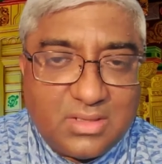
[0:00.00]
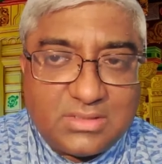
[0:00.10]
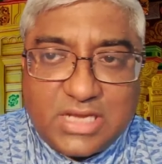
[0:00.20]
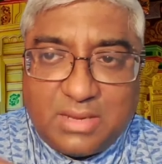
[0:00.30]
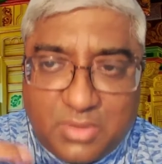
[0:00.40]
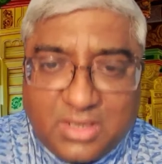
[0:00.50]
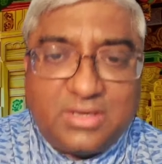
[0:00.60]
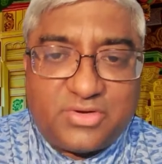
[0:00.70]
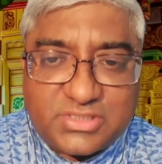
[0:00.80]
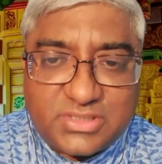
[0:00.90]
Say, I'm not
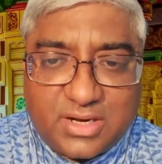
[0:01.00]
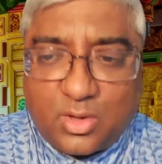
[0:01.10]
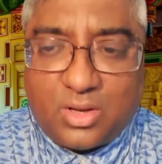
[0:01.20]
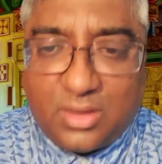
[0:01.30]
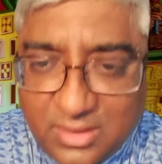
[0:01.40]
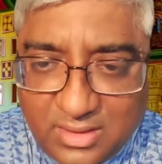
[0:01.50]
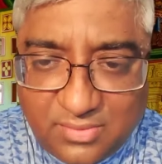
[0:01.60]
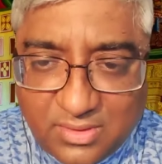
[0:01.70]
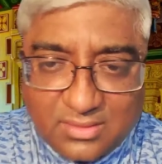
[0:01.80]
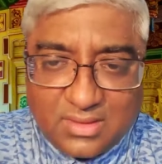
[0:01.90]
interested at all,
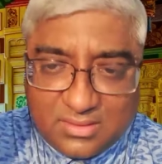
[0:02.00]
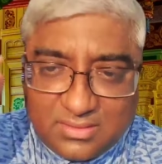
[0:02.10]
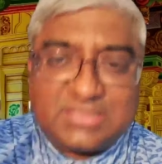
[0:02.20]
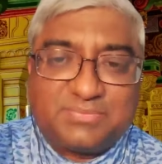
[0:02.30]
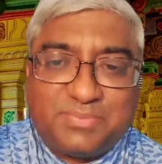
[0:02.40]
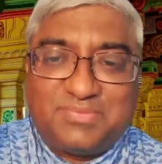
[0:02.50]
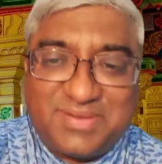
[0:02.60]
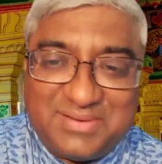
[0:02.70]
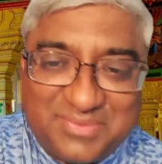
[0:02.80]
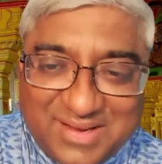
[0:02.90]
never. That's
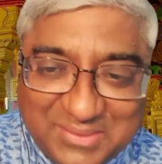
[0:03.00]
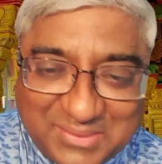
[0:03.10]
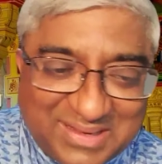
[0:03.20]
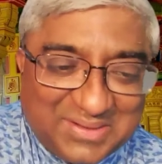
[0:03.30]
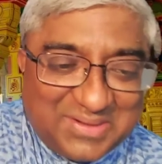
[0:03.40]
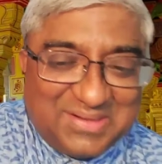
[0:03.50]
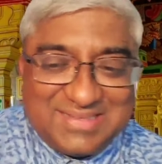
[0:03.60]
perfectly fine, okay?